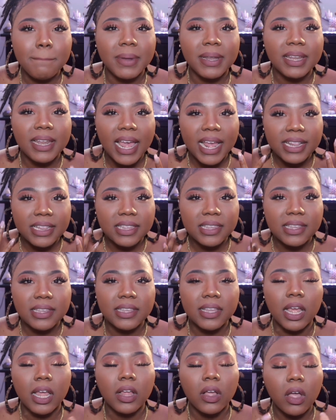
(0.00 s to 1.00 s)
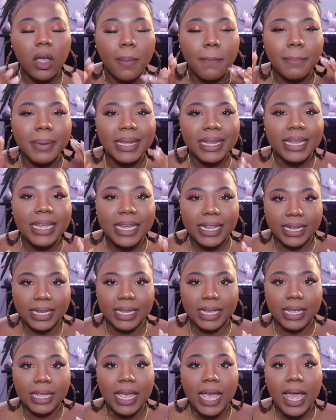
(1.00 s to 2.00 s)
blends
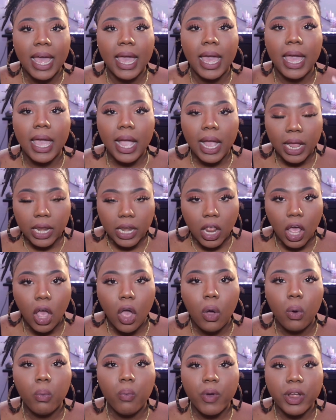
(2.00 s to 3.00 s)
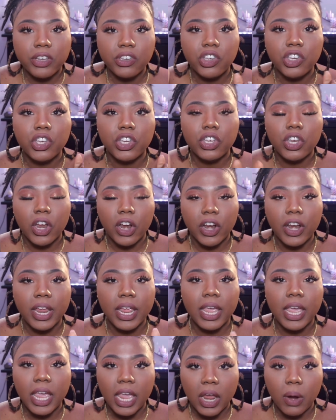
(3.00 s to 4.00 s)
completely in with your
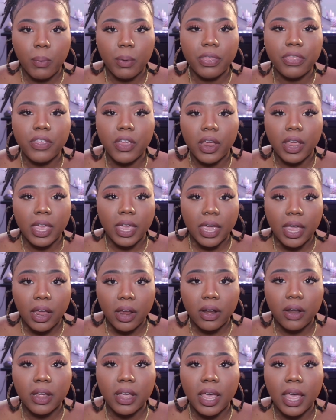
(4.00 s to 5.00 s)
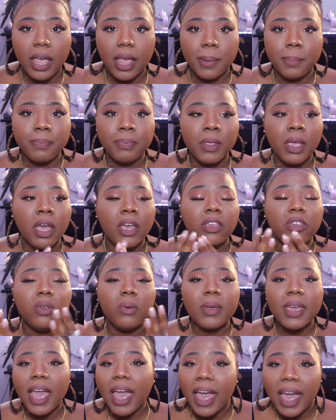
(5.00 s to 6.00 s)
hair, okay?
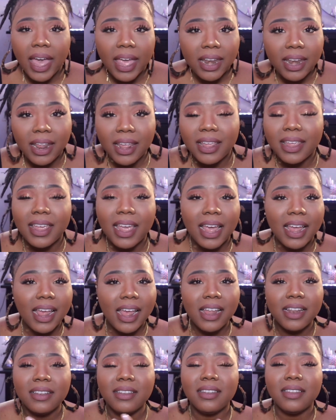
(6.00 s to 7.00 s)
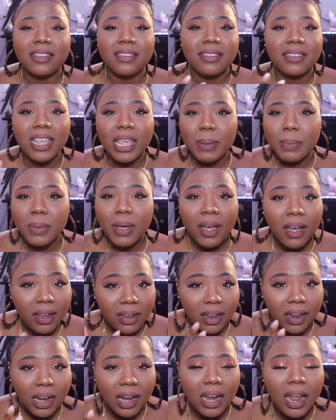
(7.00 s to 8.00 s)
You can get the same
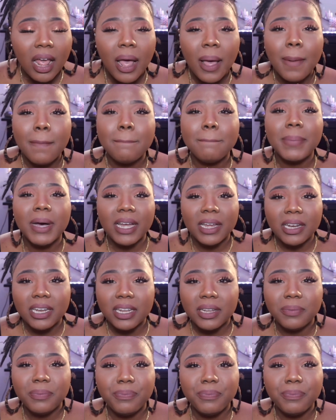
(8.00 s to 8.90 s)
color, but